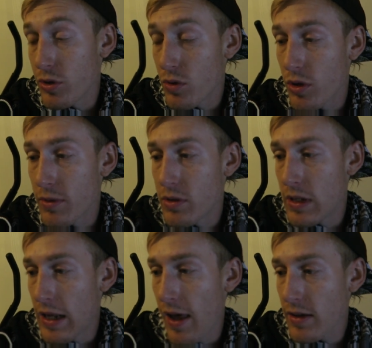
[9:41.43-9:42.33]
when you're going to be
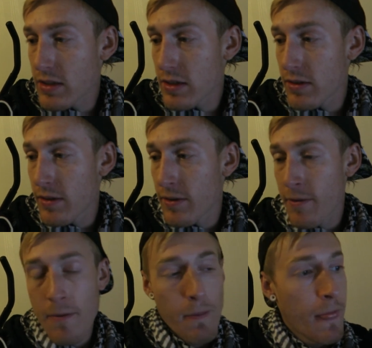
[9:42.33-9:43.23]
doing it next.
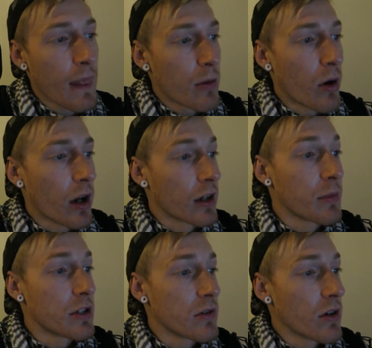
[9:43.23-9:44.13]
but I'm going
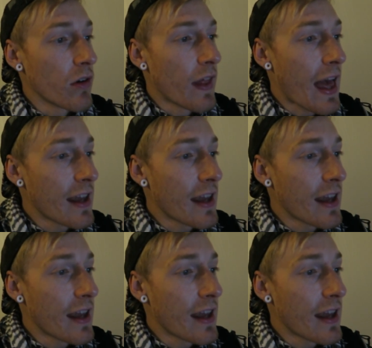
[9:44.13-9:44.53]
to be doing it on the